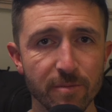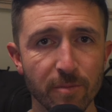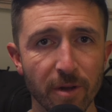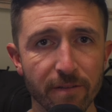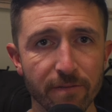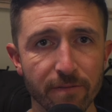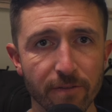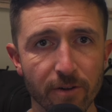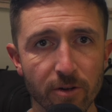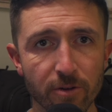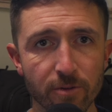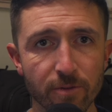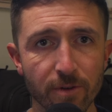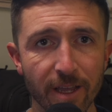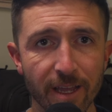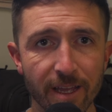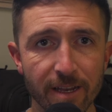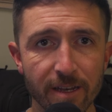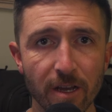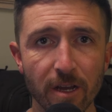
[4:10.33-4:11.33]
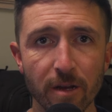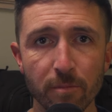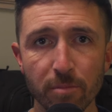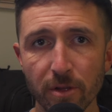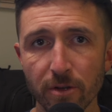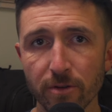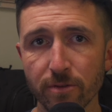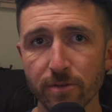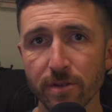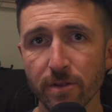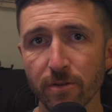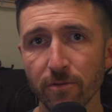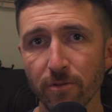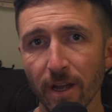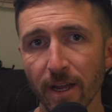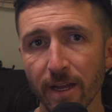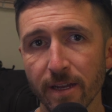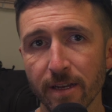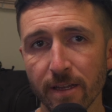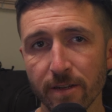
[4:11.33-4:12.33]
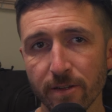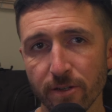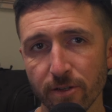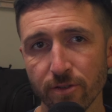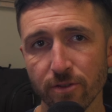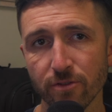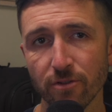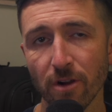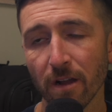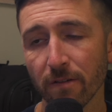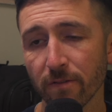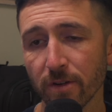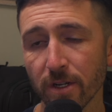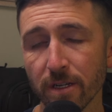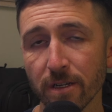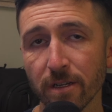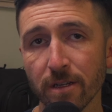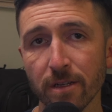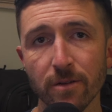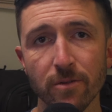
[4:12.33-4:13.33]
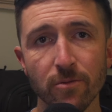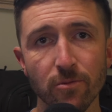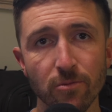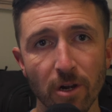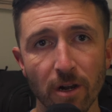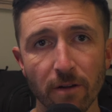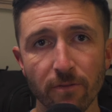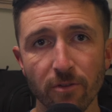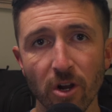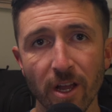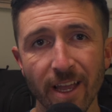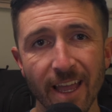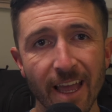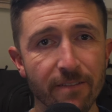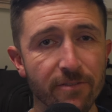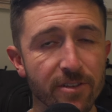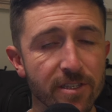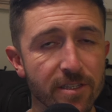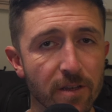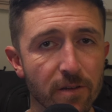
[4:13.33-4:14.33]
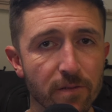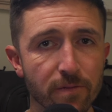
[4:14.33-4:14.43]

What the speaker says: my phone and uploads the ride to Strava wherever I have a cell